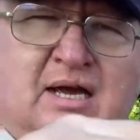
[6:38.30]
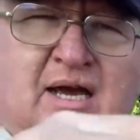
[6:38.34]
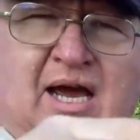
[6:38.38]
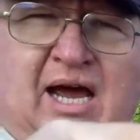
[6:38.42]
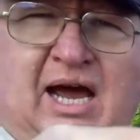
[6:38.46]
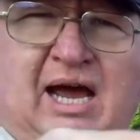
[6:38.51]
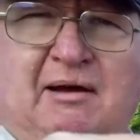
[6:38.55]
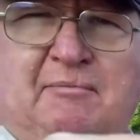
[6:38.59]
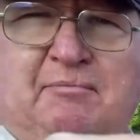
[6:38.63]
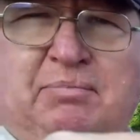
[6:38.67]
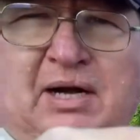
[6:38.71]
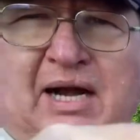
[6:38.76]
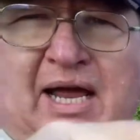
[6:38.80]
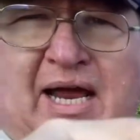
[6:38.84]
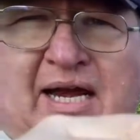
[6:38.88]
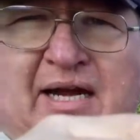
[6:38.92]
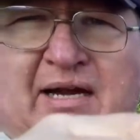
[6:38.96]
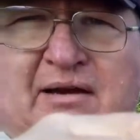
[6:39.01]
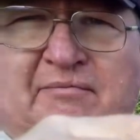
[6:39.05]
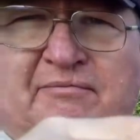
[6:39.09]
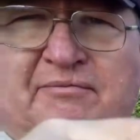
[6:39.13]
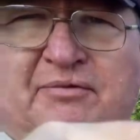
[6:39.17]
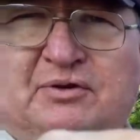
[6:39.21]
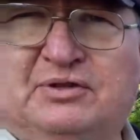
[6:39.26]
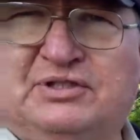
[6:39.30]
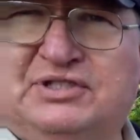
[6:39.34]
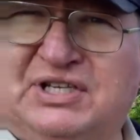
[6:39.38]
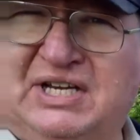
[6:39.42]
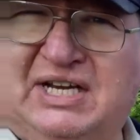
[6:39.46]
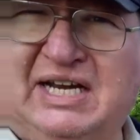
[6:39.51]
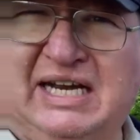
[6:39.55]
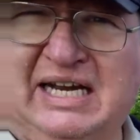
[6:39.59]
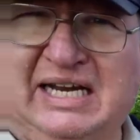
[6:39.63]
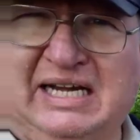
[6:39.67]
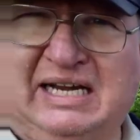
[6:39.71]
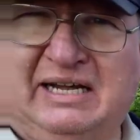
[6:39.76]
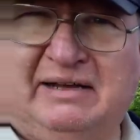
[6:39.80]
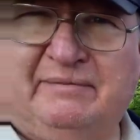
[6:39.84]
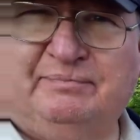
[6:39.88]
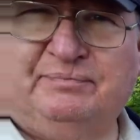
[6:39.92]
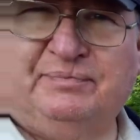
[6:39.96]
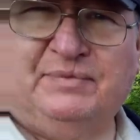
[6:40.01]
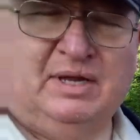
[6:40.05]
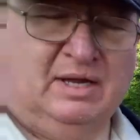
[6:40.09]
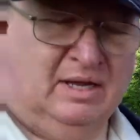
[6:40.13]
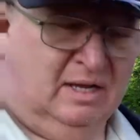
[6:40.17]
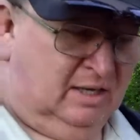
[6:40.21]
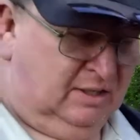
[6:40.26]
I'm planting them for seed,
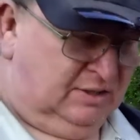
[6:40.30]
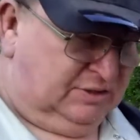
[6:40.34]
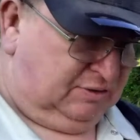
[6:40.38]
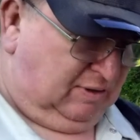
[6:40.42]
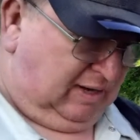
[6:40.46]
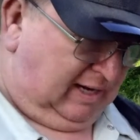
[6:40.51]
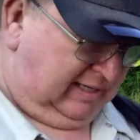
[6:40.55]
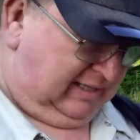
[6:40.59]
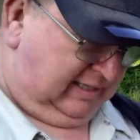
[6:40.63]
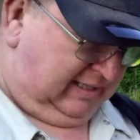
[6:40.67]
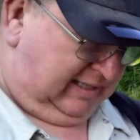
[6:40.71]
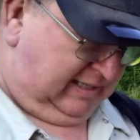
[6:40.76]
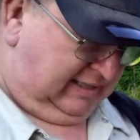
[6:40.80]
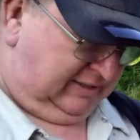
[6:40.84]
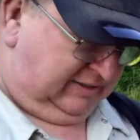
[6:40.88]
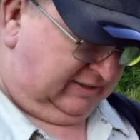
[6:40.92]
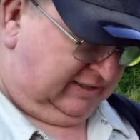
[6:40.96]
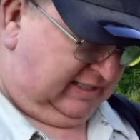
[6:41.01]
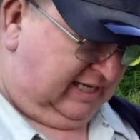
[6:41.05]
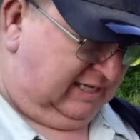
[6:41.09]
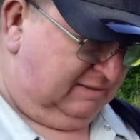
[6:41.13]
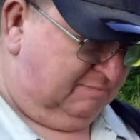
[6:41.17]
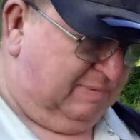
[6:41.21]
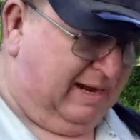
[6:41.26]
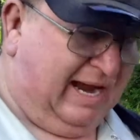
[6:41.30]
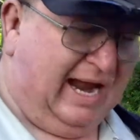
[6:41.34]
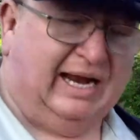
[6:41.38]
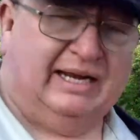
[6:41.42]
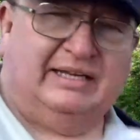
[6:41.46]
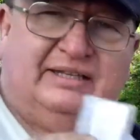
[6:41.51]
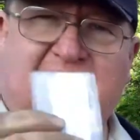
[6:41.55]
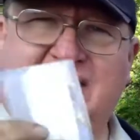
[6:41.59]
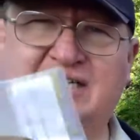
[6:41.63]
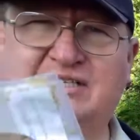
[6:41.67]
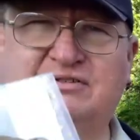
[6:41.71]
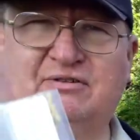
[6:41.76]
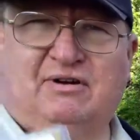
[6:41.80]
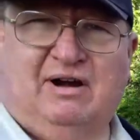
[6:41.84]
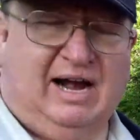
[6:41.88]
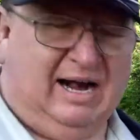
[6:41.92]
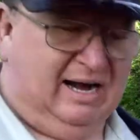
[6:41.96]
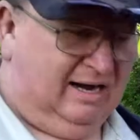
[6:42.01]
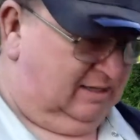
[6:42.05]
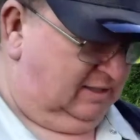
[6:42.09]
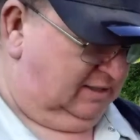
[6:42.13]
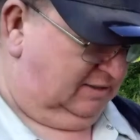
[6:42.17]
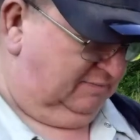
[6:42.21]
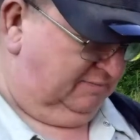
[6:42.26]
so I can get seed back. These are an
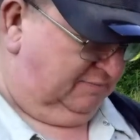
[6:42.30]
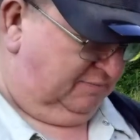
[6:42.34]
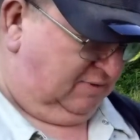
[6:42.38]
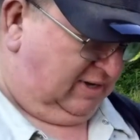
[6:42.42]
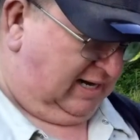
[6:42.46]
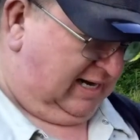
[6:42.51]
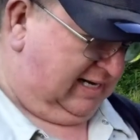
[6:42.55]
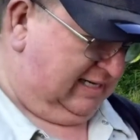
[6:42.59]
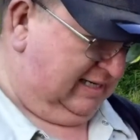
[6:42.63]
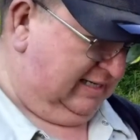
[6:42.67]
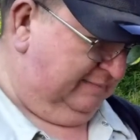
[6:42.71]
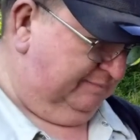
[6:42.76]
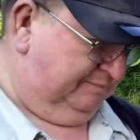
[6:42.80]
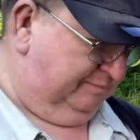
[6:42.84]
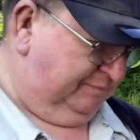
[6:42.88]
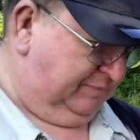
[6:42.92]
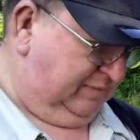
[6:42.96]
heirloom variety.